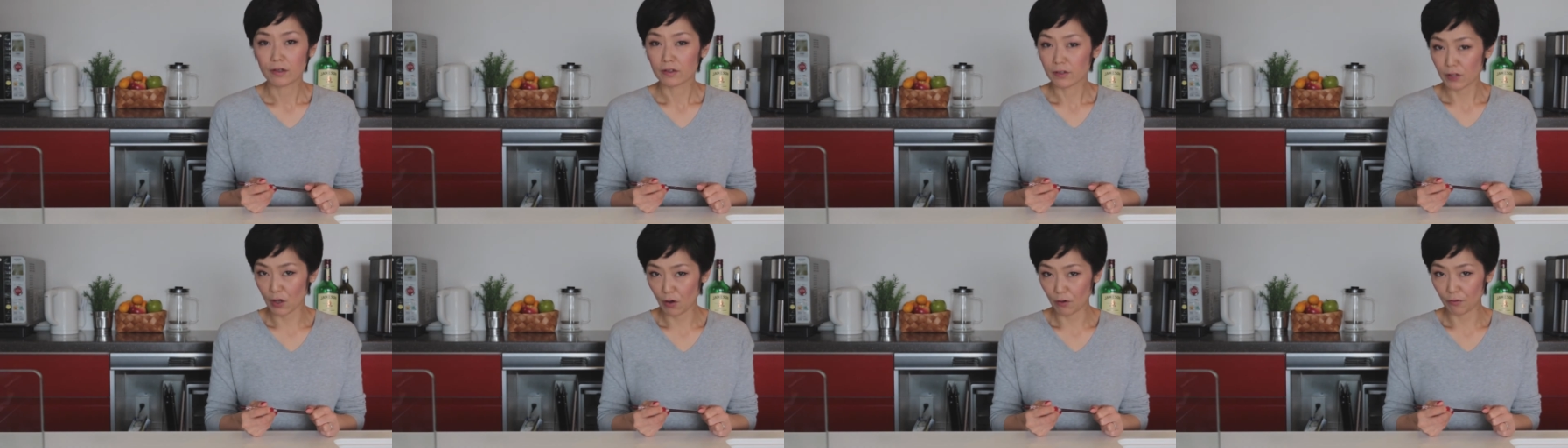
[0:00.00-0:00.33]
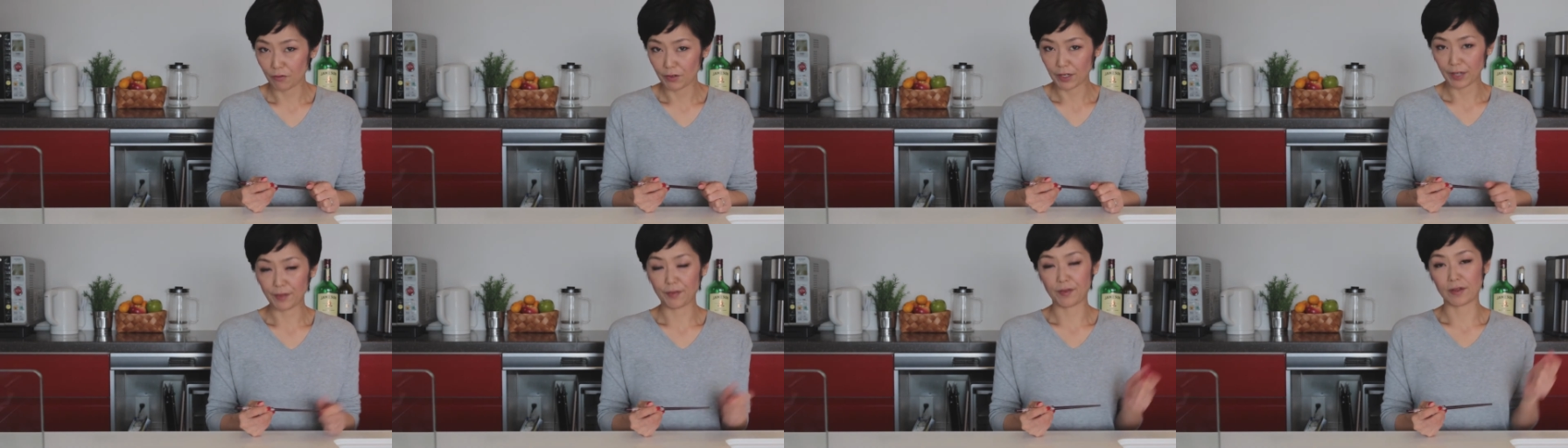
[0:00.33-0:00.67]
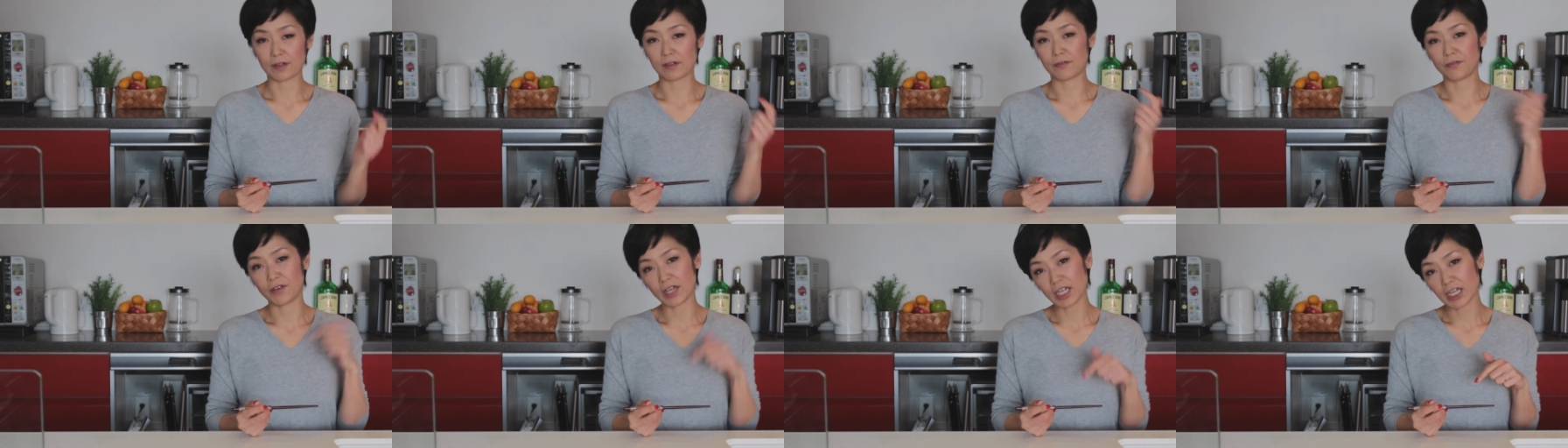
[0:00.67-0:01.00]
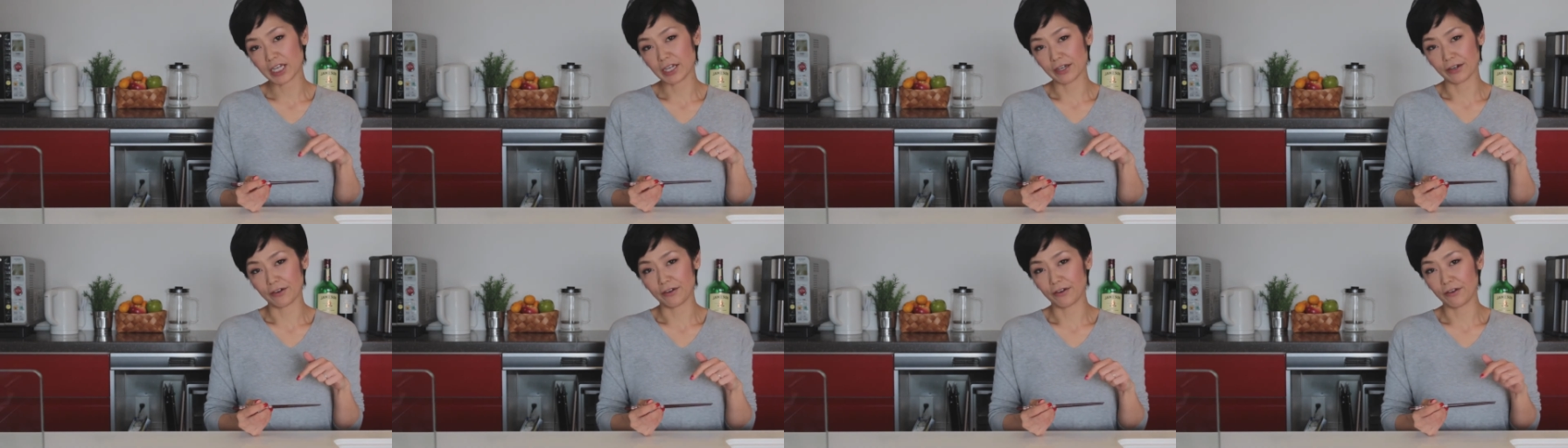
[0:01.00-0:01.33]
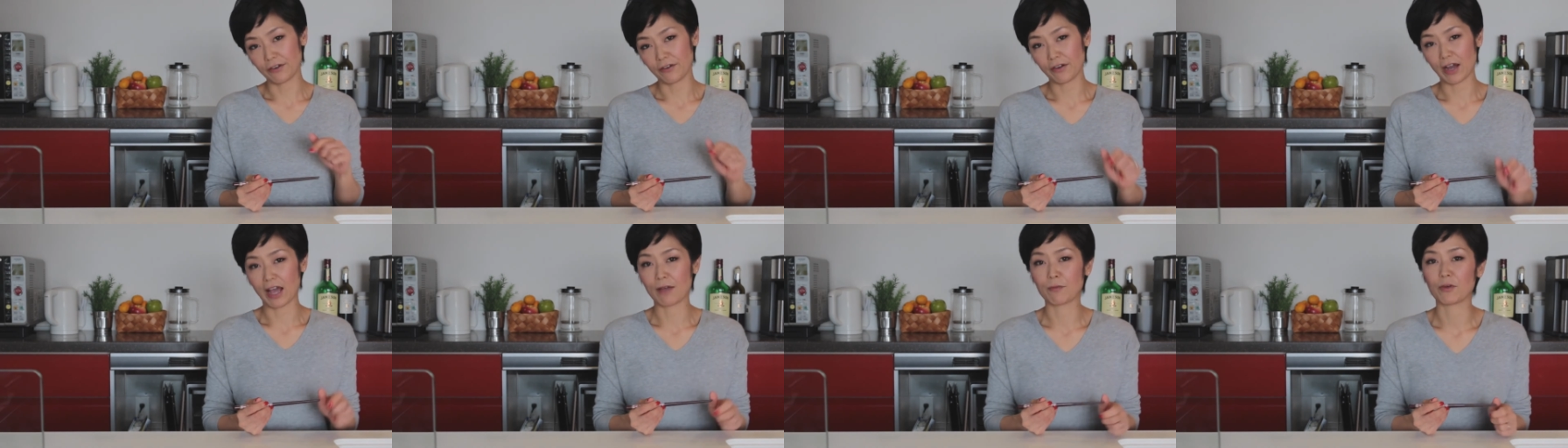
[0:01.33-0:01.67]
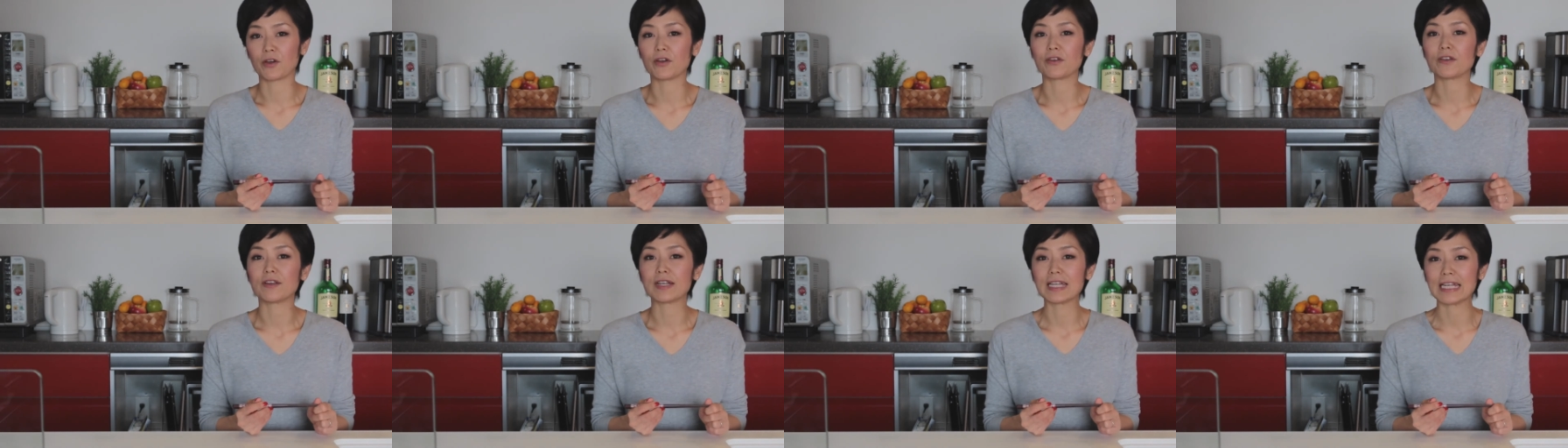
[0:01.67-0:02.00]
So in this video, I'm
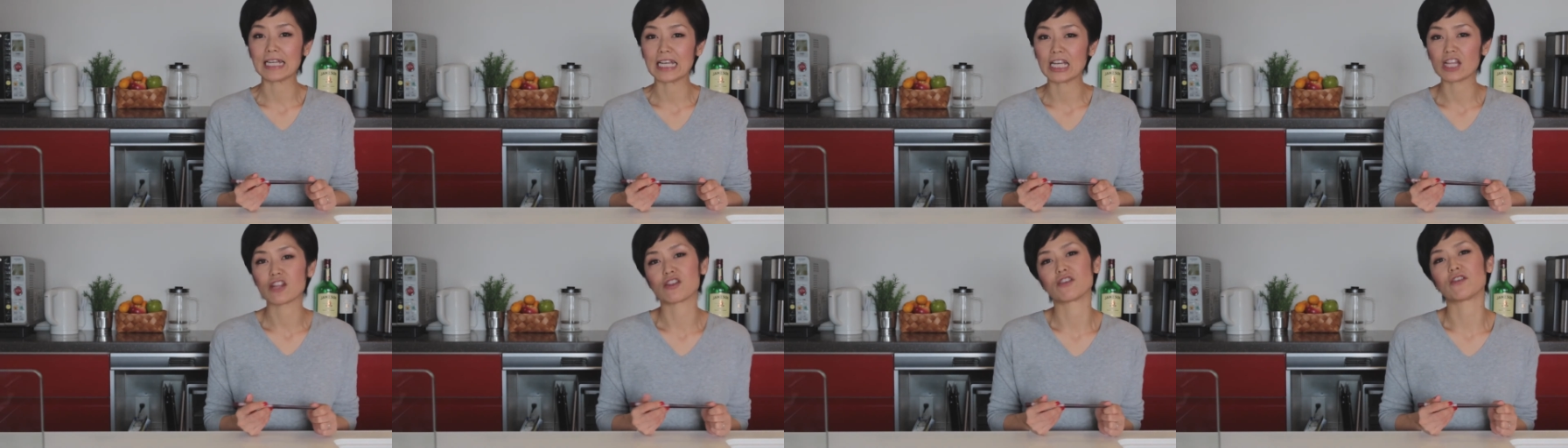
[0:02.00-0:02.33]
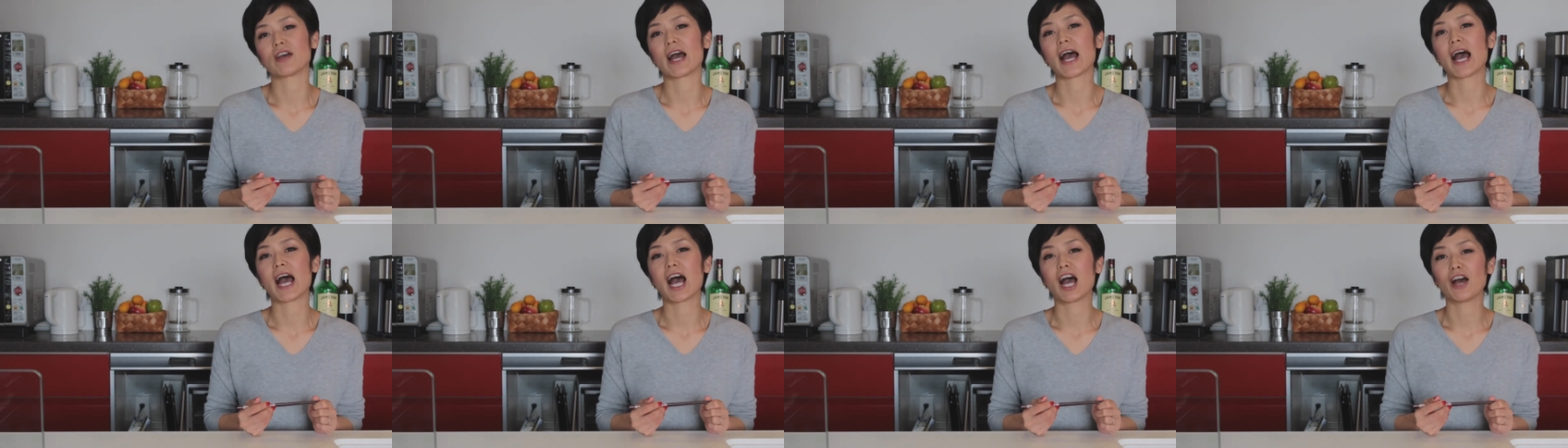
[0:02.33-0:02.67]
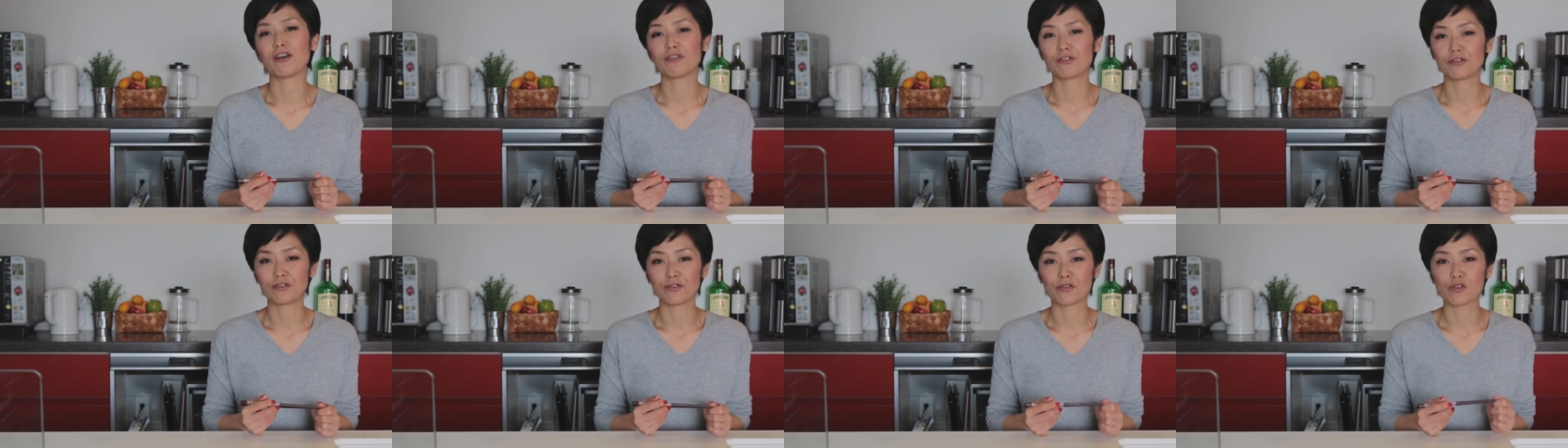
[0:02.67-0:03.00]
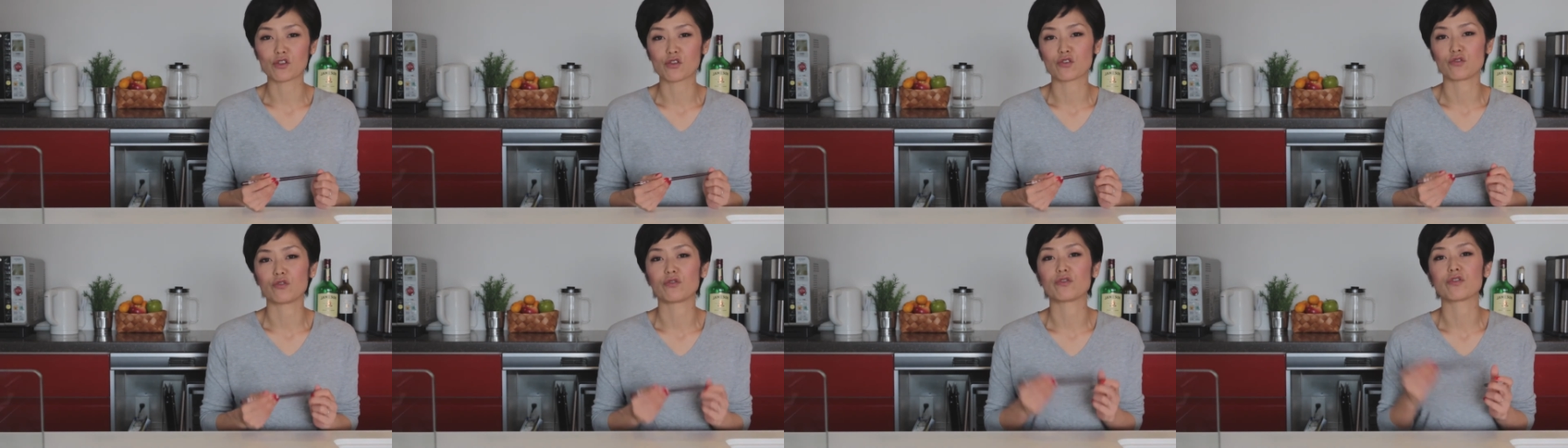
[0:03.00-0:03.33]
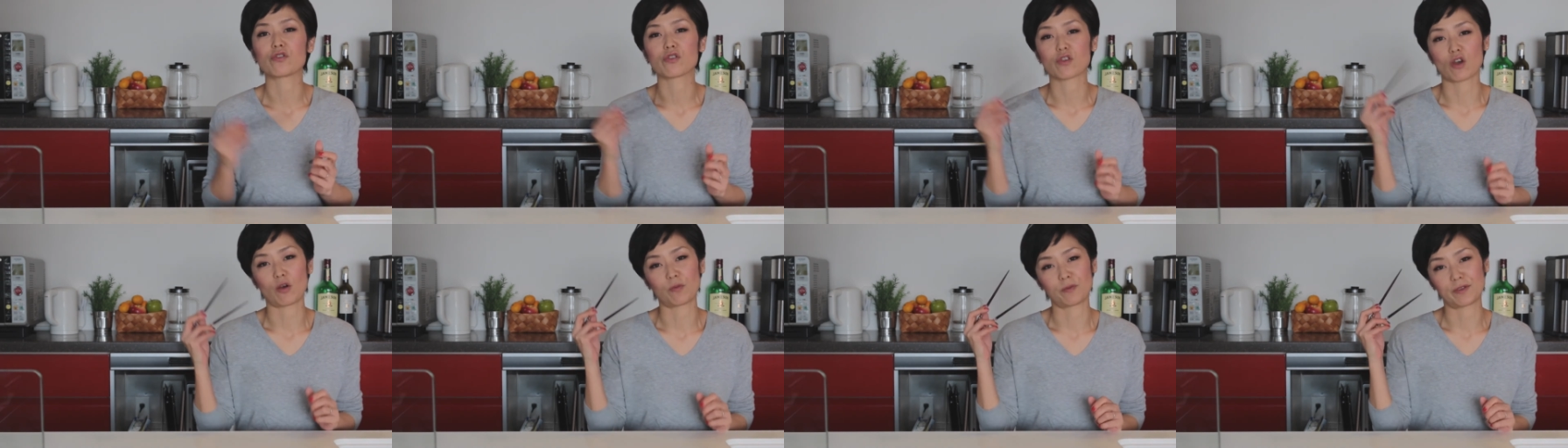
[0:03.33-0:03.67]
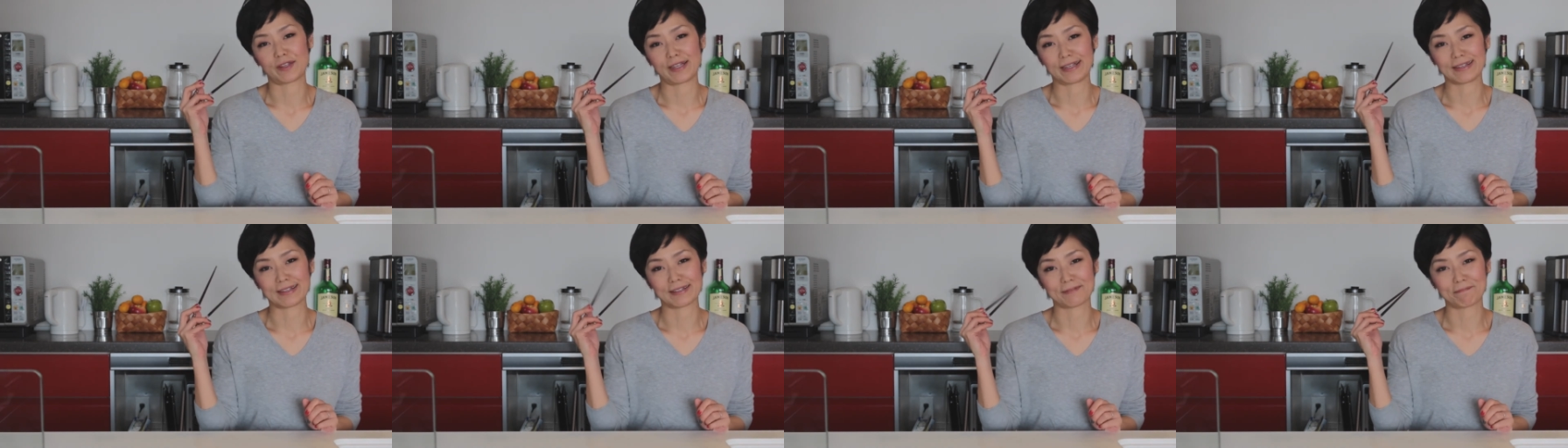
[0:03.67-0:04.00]
going to teach you how to choose
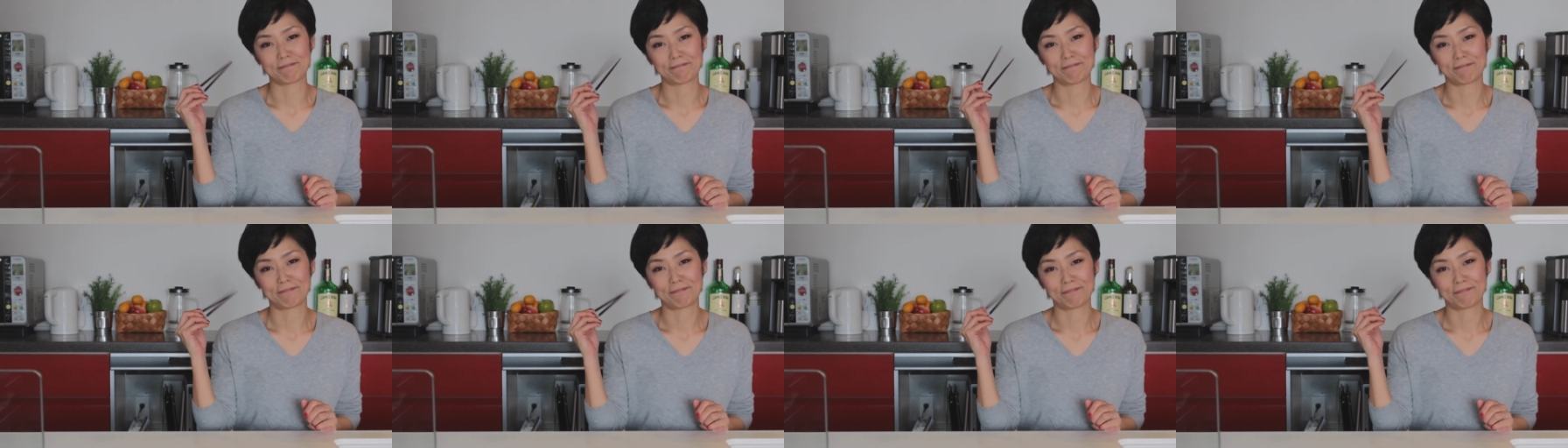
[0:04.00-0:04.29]
chopsticks.